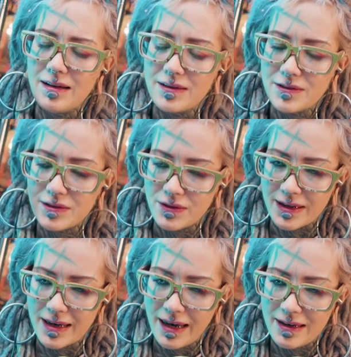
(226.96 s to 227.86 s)
So
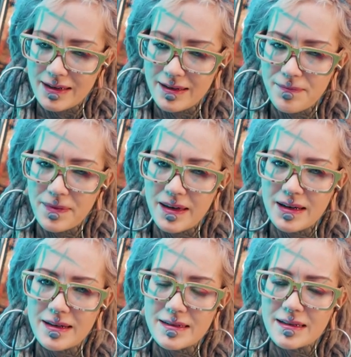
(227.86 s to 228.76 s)
again,
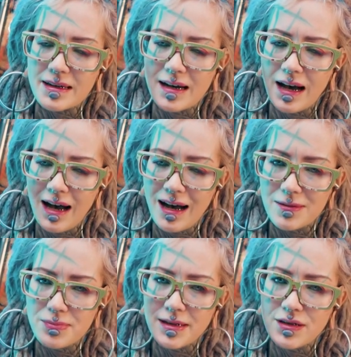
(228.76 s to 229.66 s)
it is a
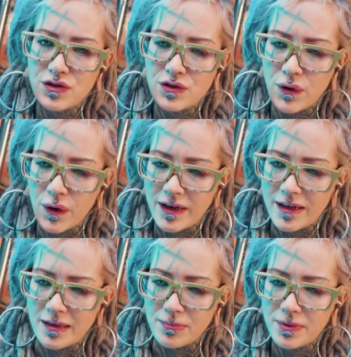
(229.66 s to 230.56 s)
cabbage
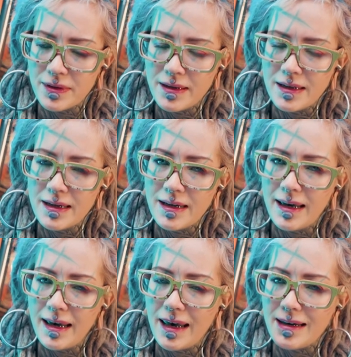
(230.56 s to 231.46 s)
turnip.
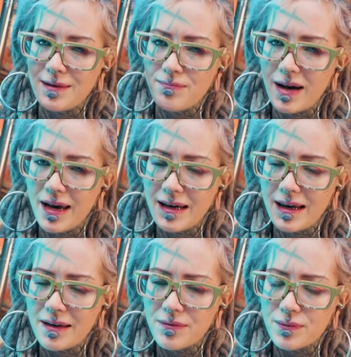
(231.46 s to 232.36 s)
And in my
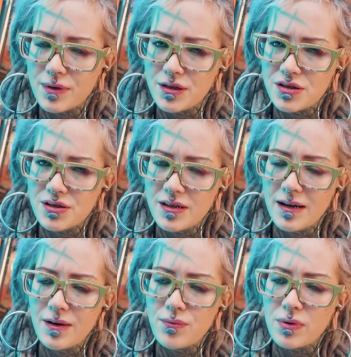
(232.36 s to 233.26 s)
language,
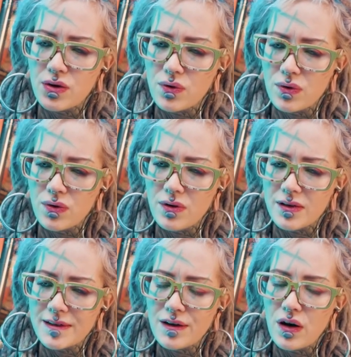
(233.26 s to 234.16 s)
we call
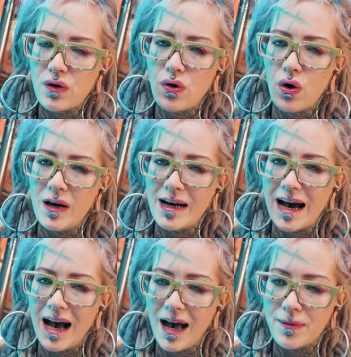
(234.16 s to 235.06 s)
it
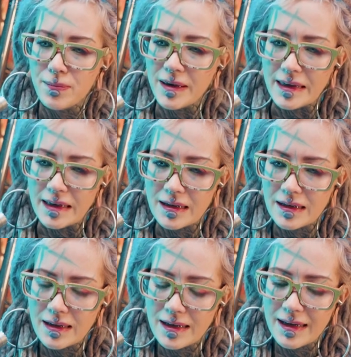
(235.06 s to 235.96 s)
kohlrabi.
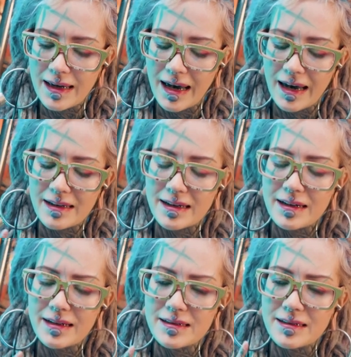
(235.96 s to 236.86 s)
And it
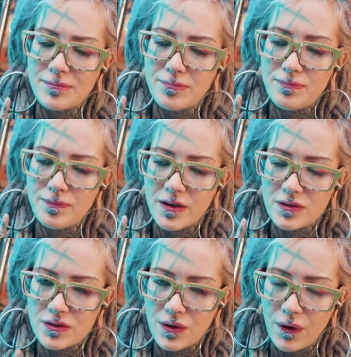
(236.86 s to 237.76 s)
is a
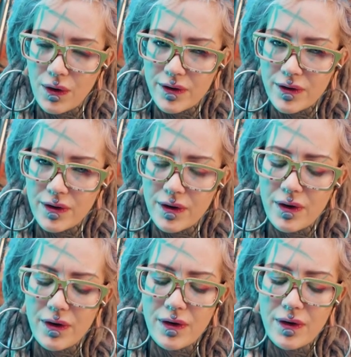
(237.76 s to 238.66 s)
sort
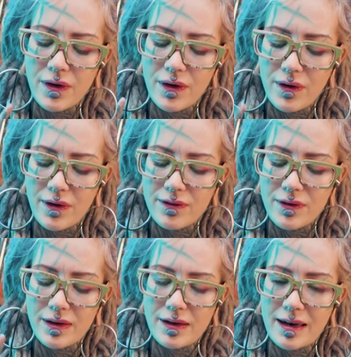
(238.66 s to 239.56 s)
of
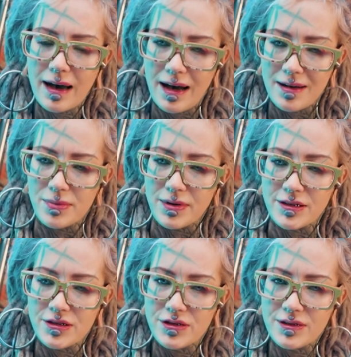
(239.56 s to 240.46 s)
a cabbage.